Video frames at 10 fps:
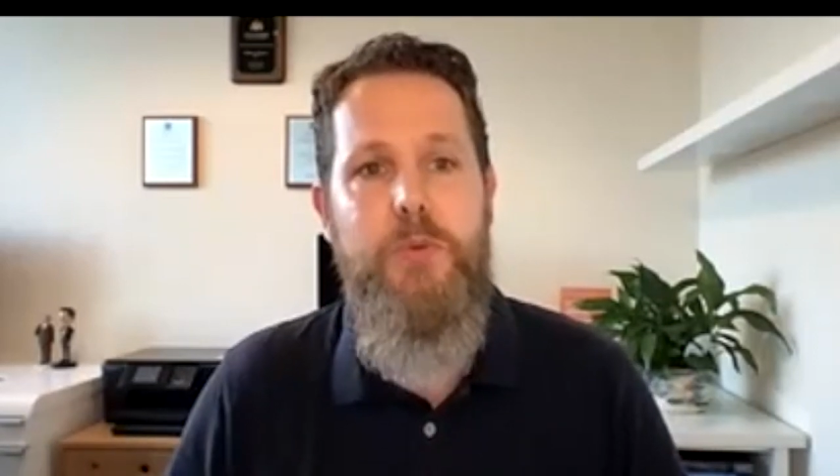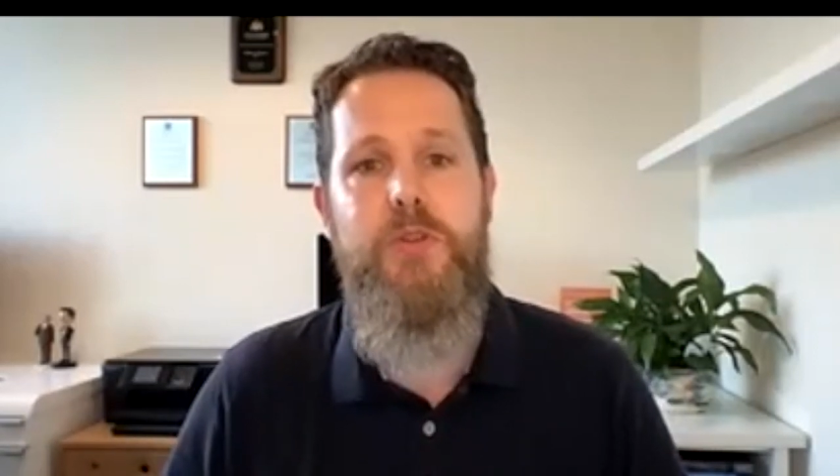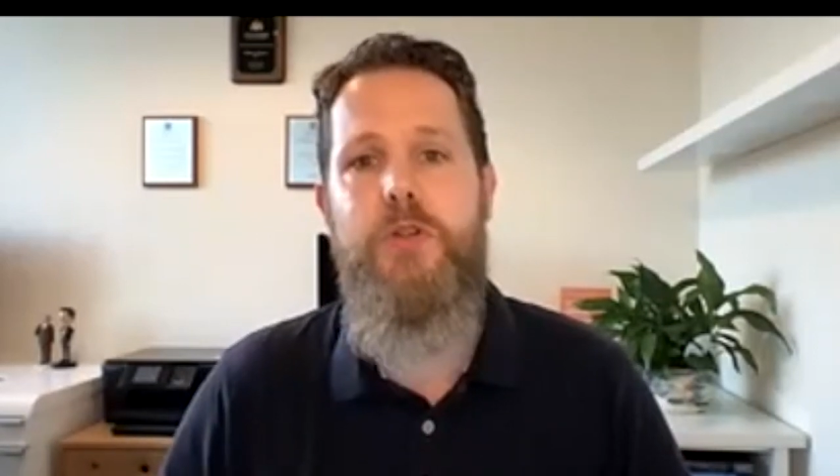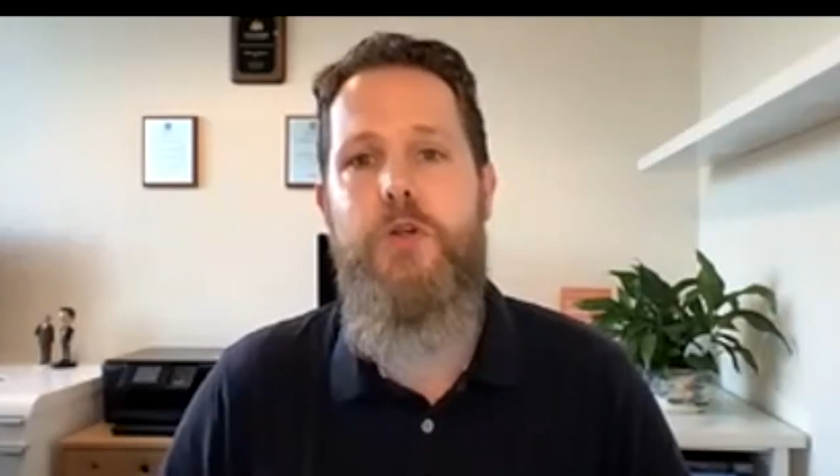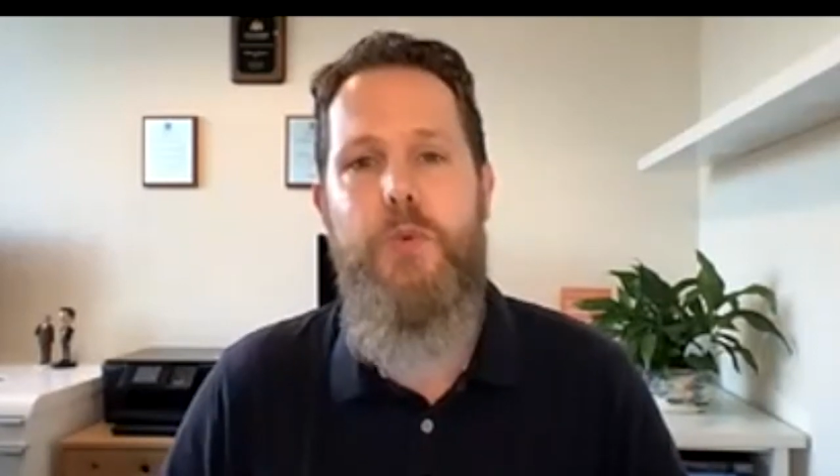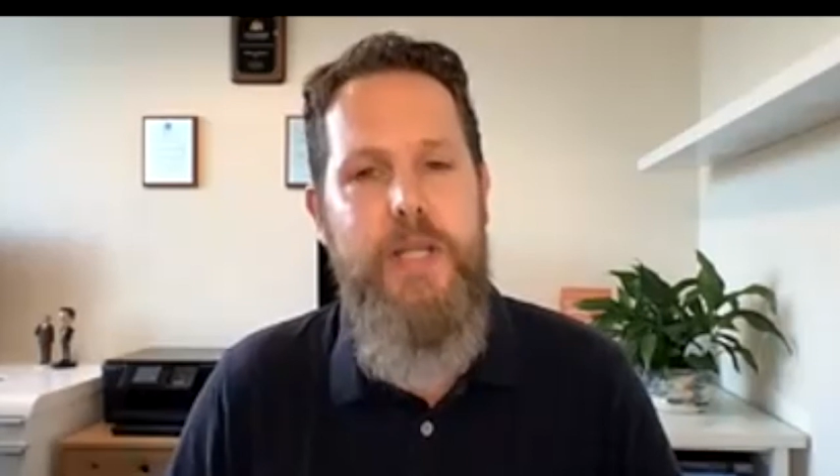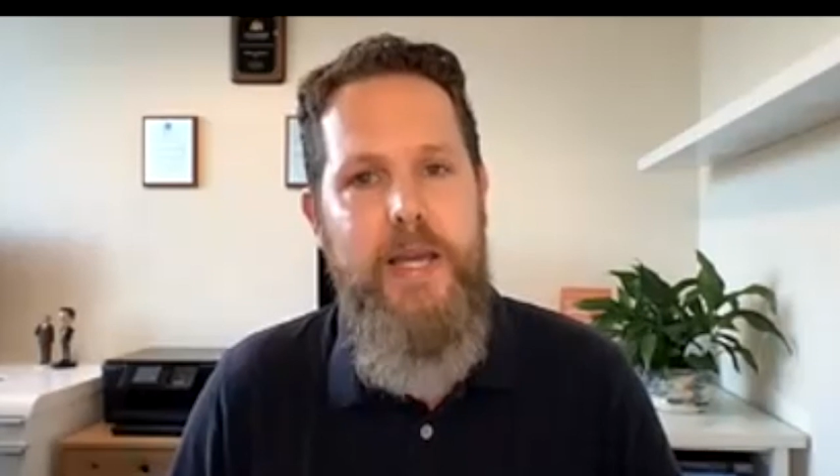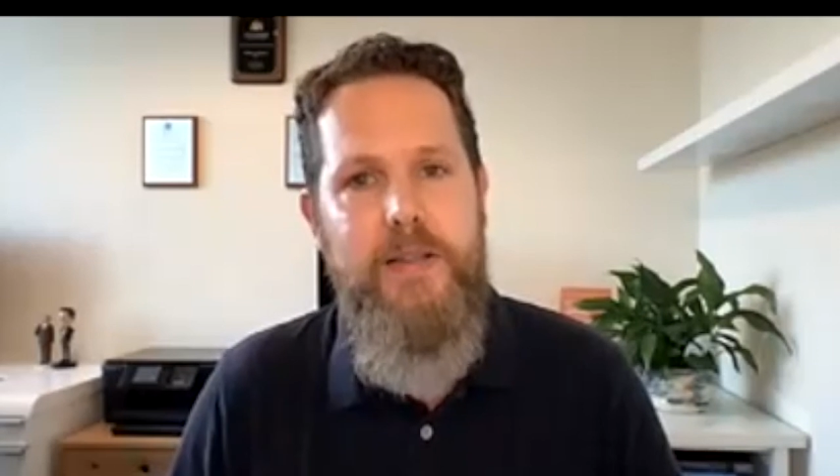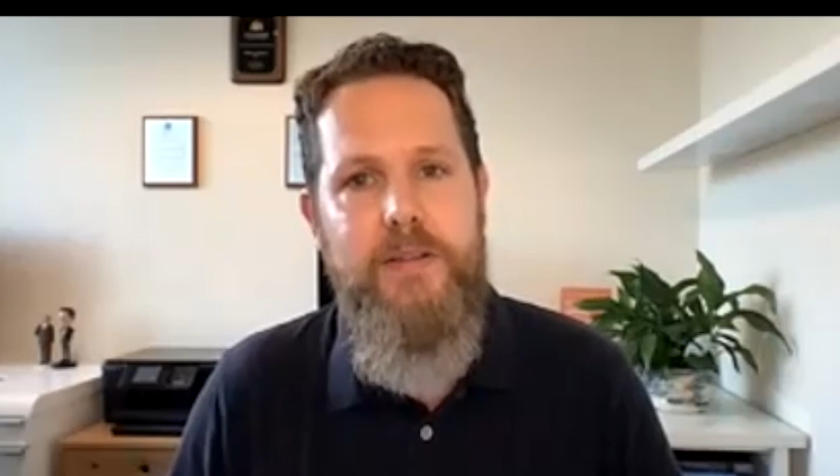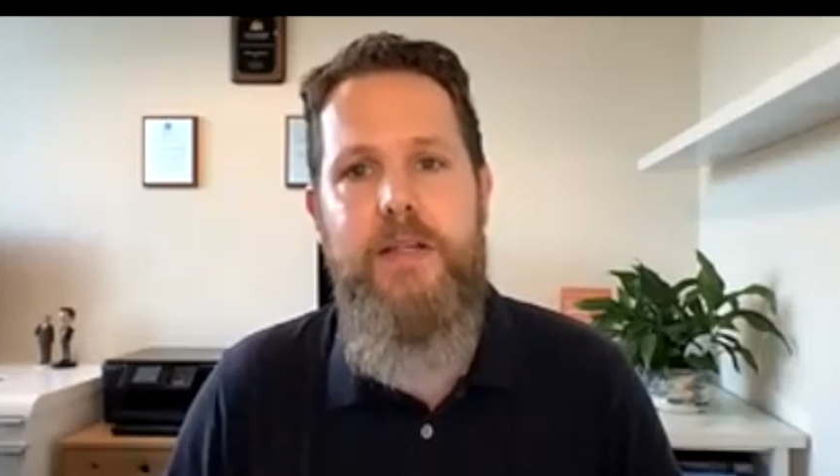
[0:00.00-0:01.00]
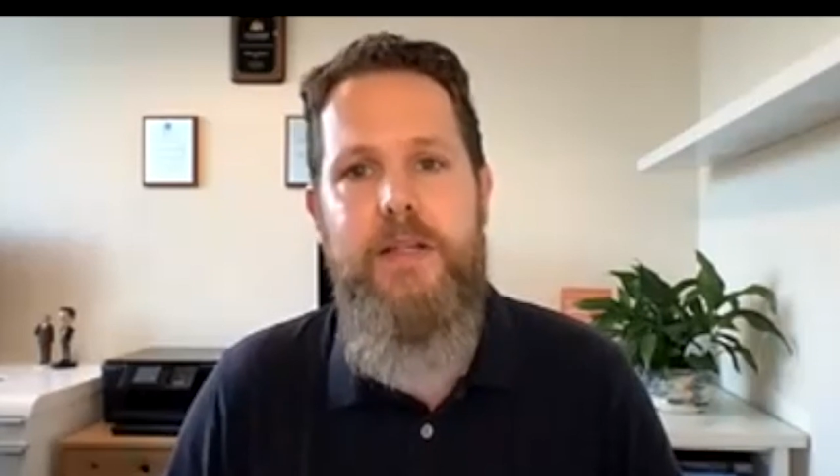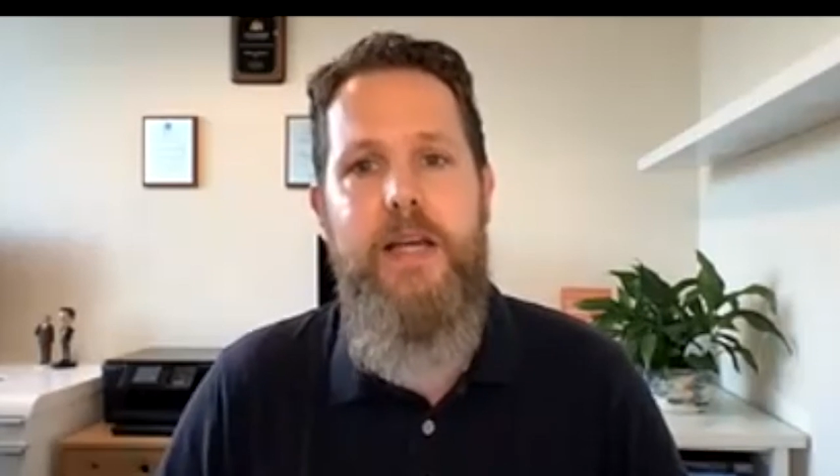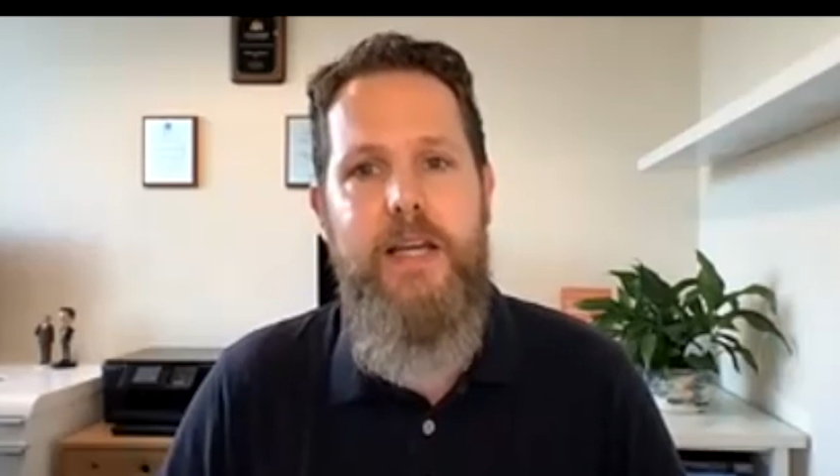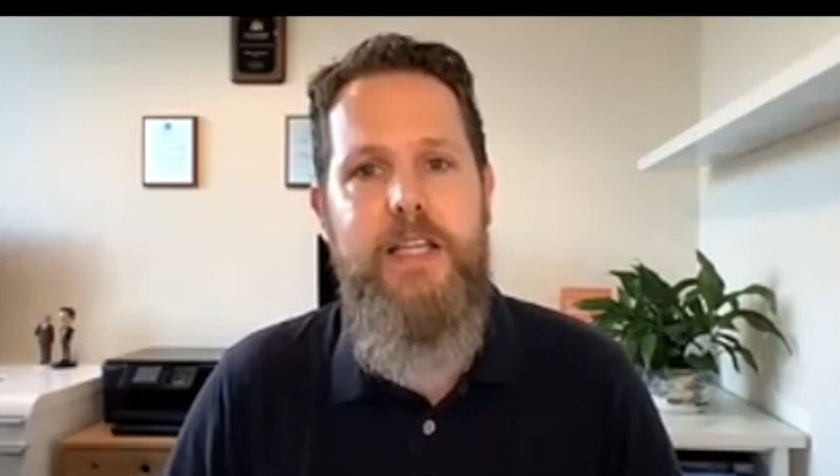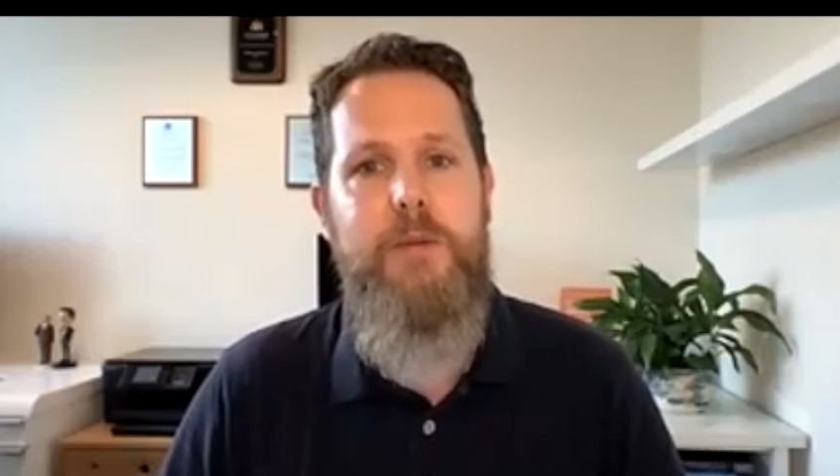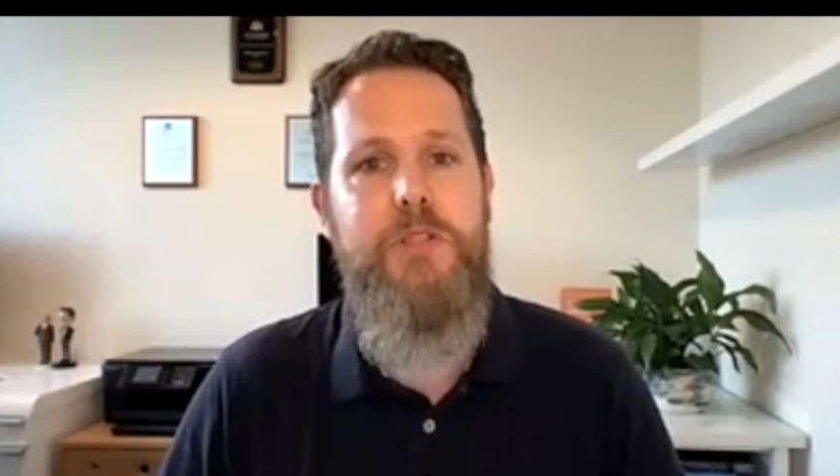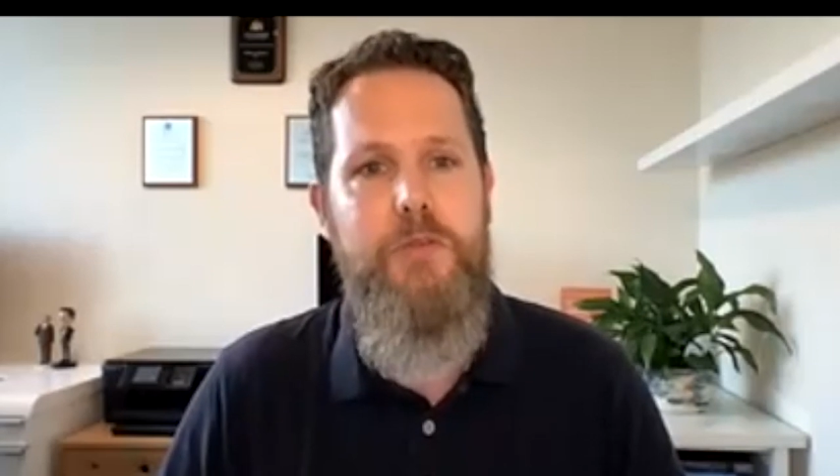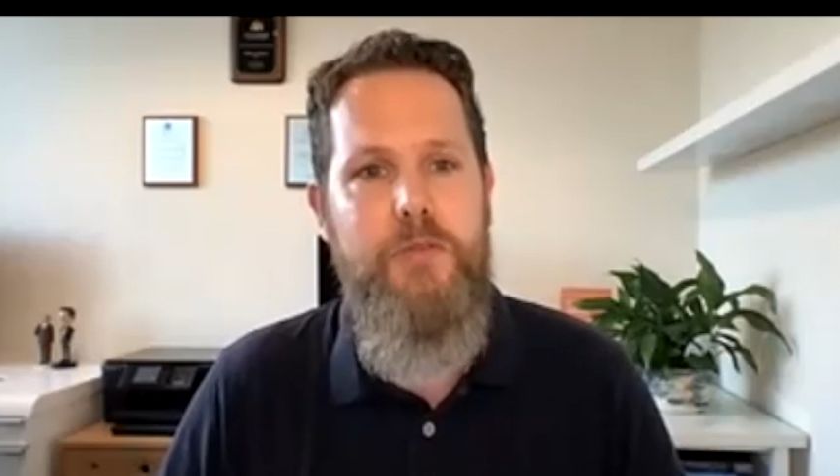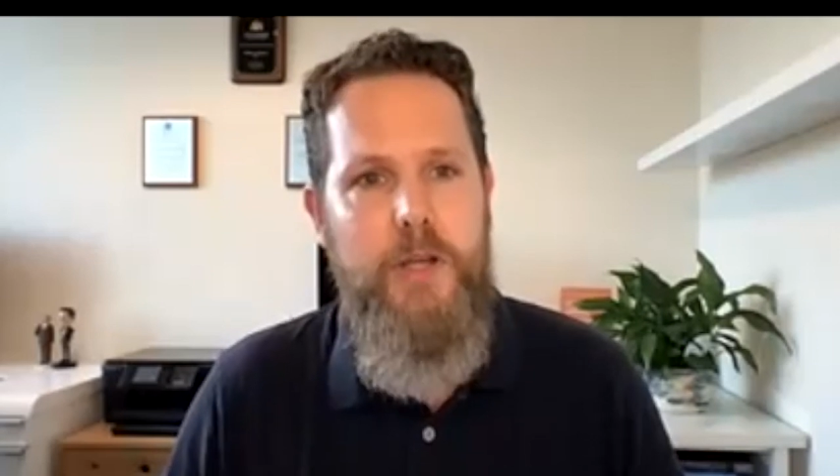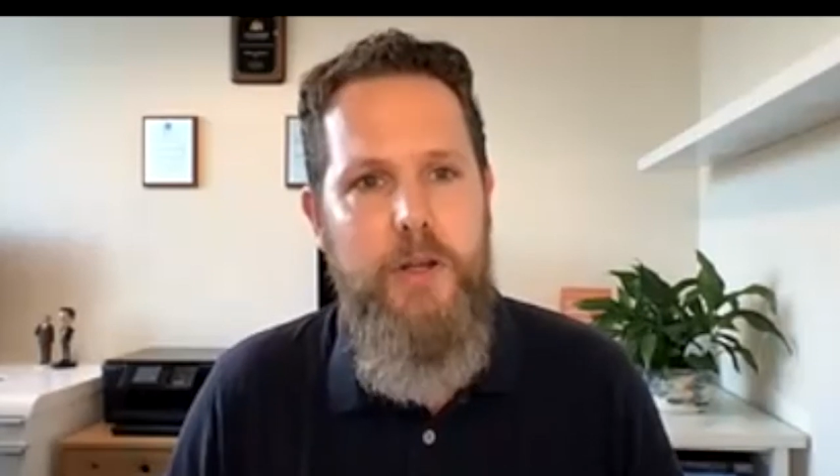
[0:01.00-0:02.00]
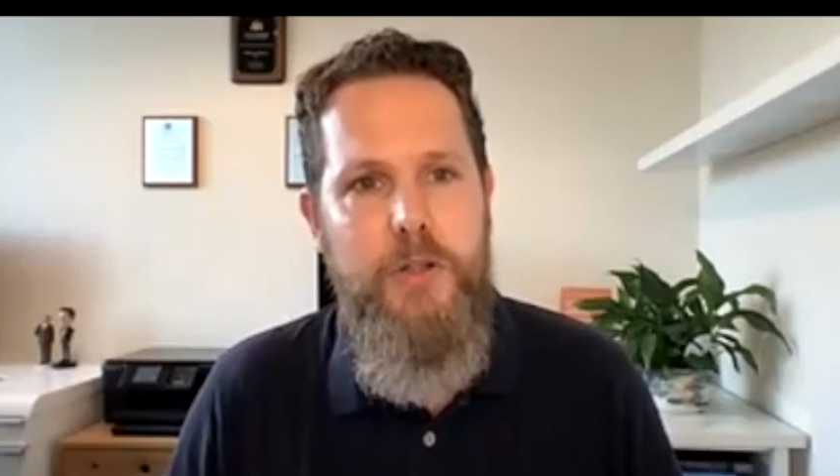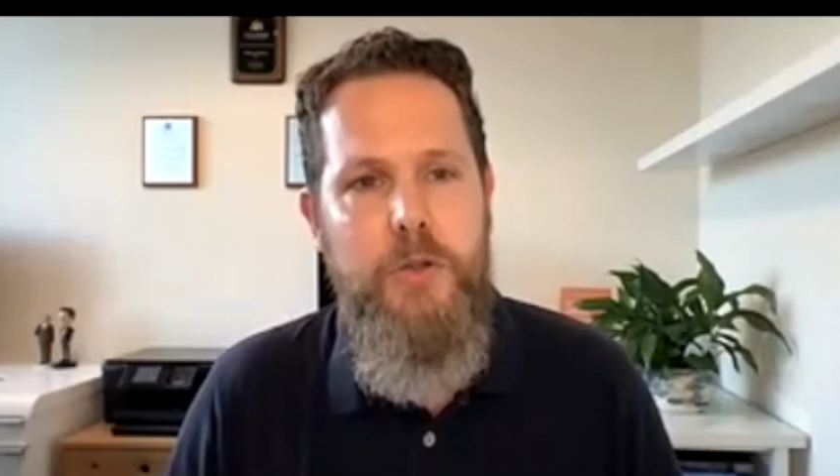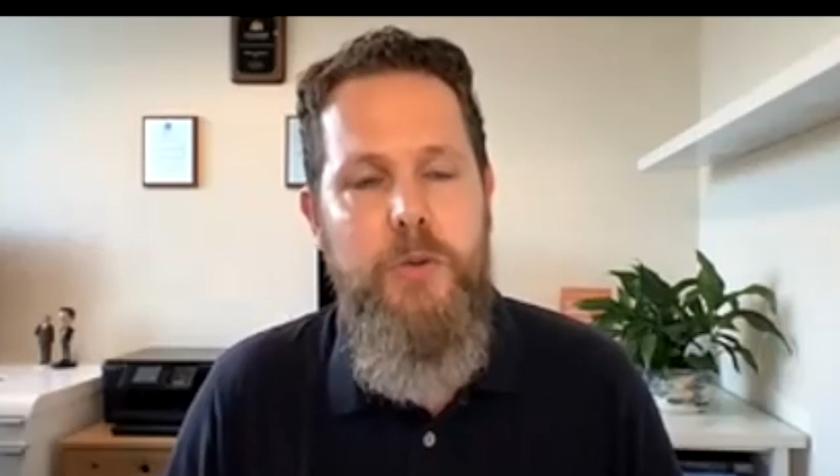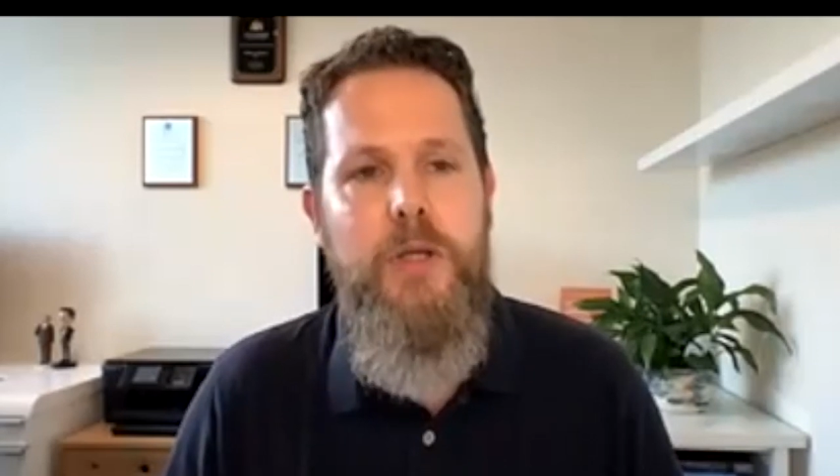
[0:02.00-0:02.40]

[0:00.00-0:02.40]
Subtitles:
want to create and capture value,